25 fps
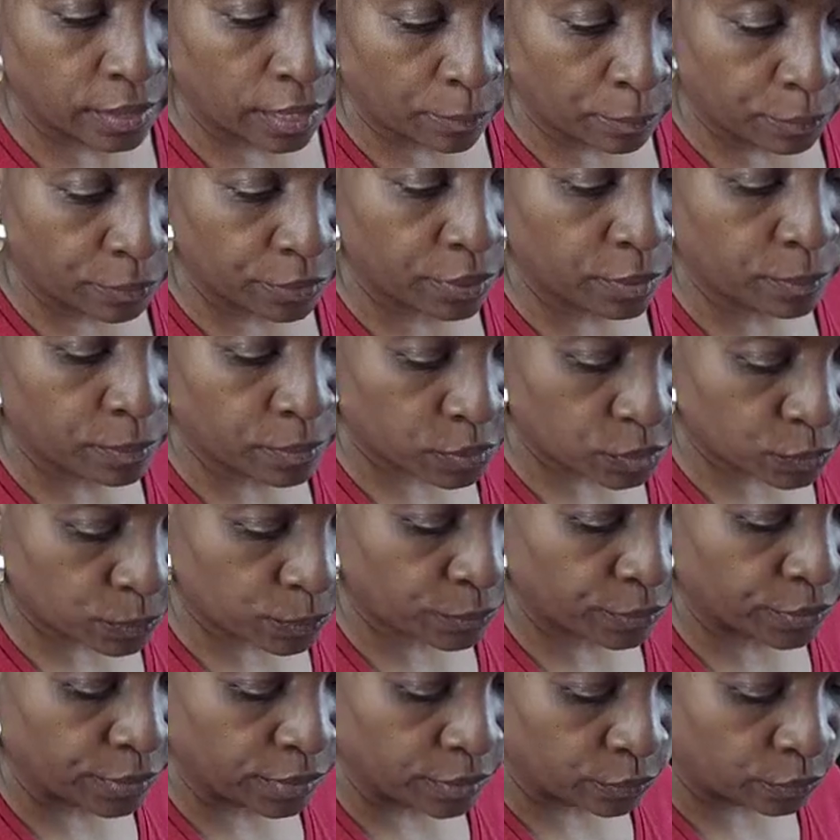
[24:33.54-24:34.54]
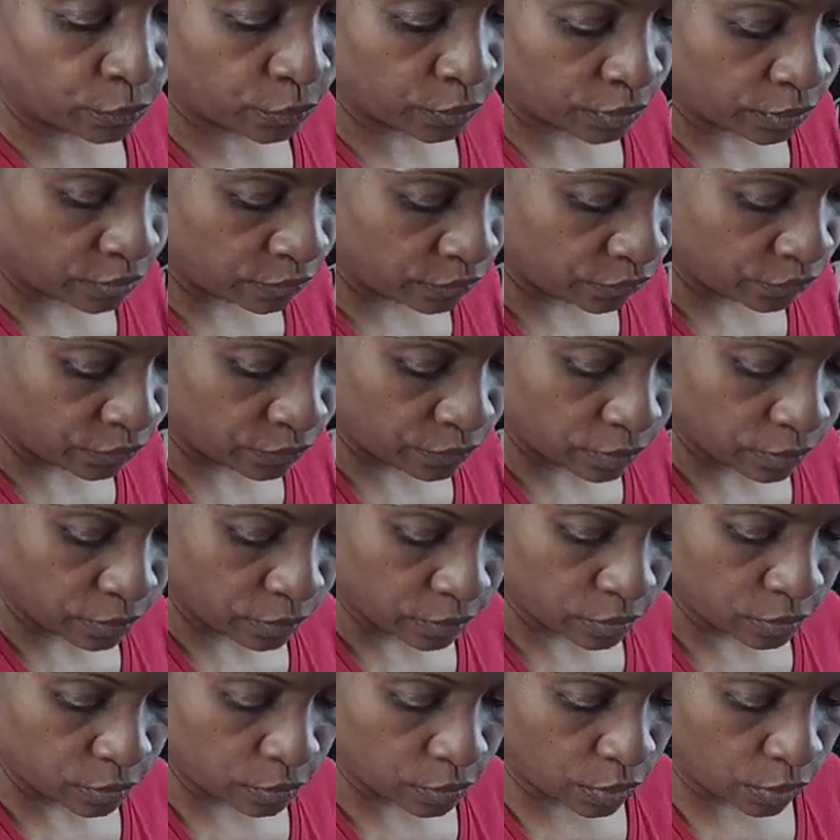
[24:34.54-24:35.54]
I put up a spring wreath.
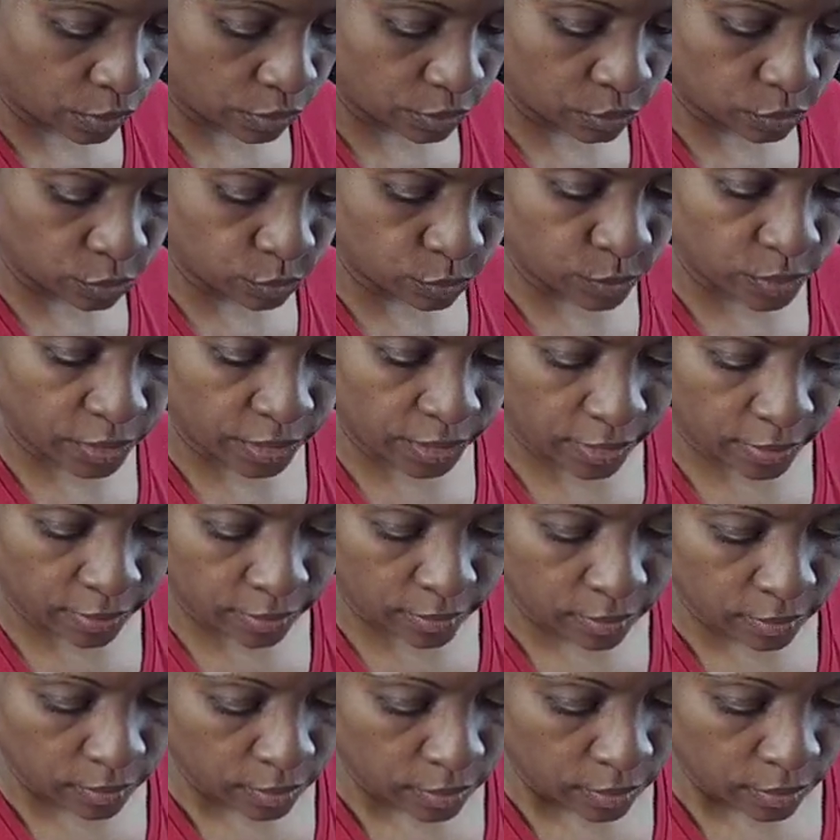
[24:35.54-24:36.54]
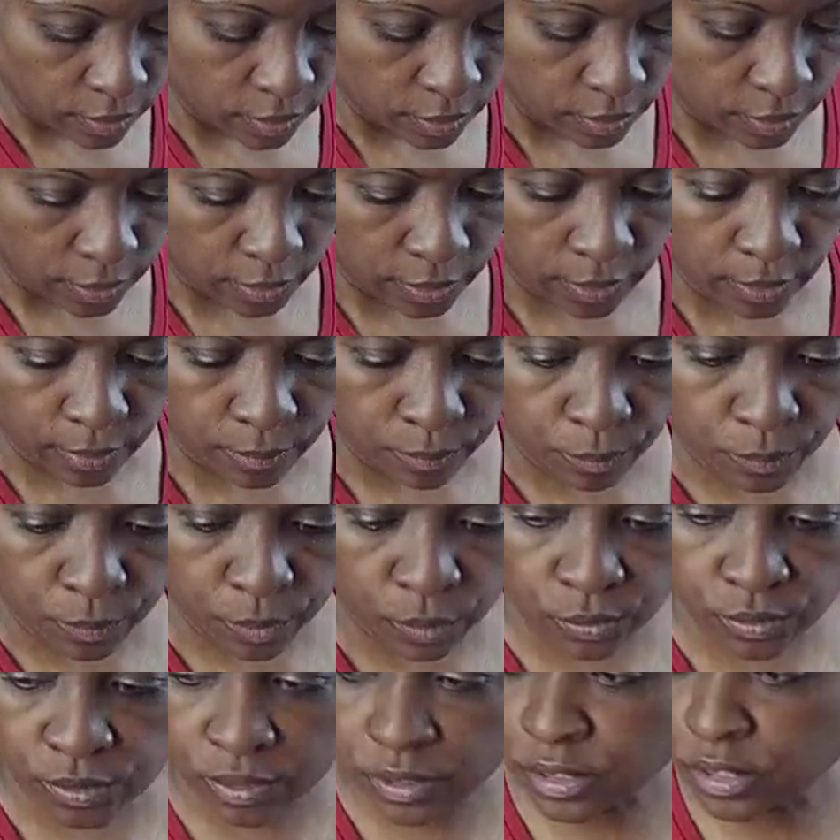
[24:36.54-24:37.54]
You know, I do that. And
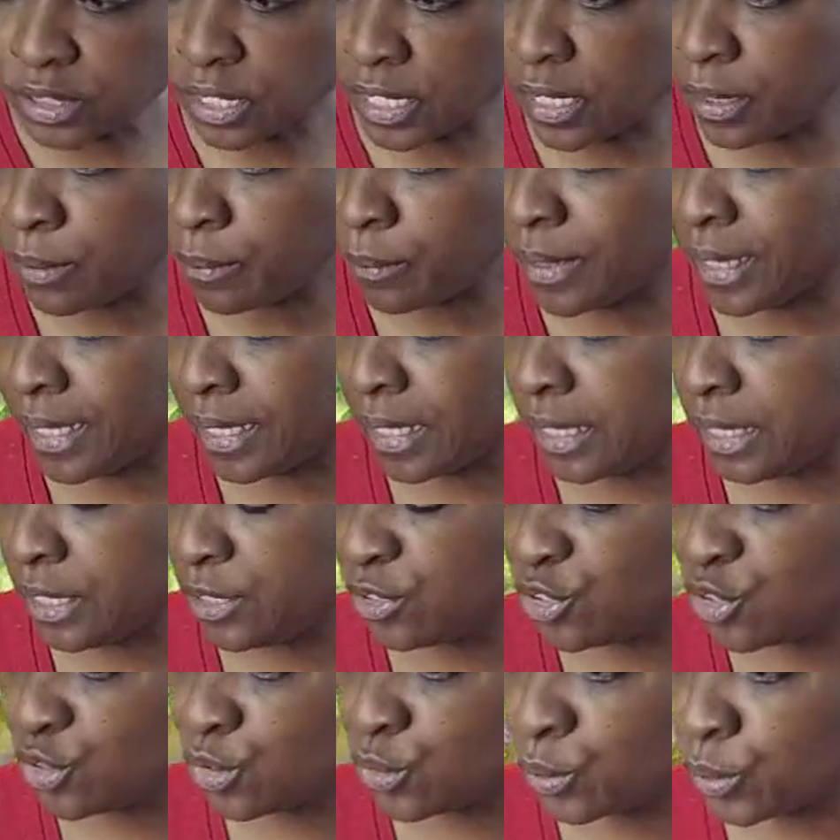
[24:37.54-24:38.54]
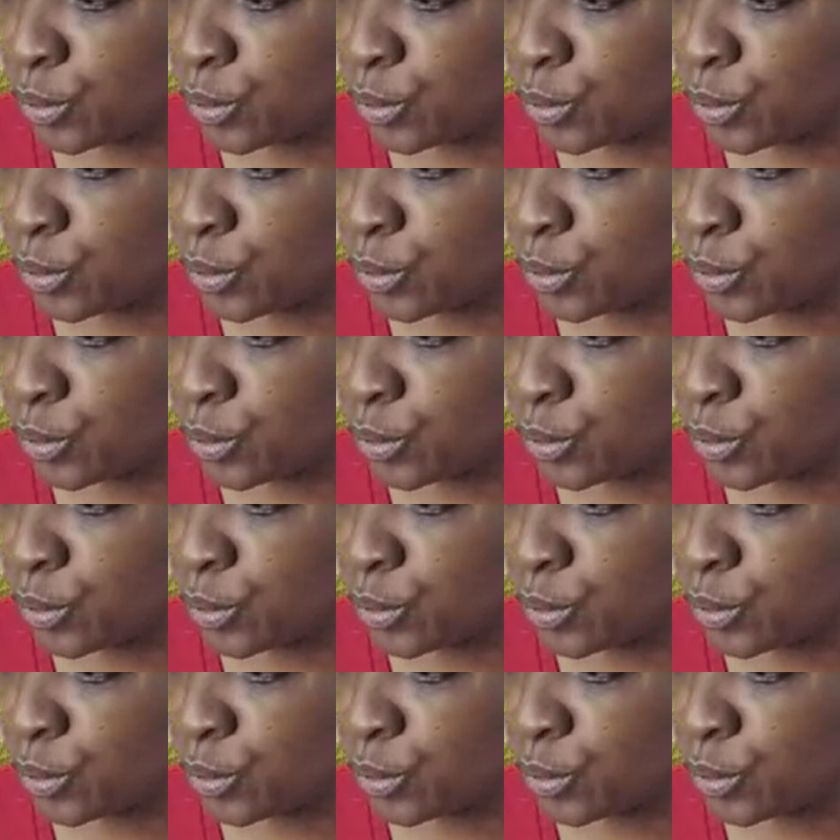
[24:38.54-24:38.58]
most of the time my Easter